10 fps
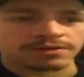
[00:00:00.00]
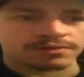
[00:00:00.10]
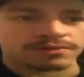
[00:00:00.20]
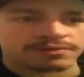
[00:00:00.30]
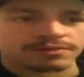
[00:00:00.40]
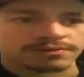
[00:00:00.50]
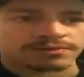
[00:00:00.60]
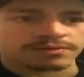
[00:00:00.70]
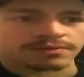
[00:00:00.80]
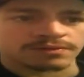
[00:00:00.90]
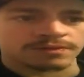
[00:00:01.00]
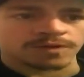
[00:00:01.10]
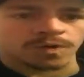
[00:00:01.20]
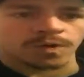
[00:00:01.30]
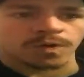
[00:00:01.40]

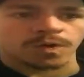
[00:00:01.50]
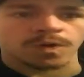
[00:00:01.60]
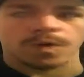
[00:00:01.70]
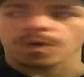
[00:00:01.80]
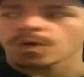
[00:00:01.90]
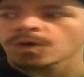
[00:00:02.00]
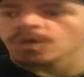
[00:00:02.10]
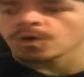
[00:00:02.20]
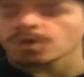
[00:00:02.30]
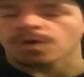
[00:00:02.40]
No one is speaking in this clip.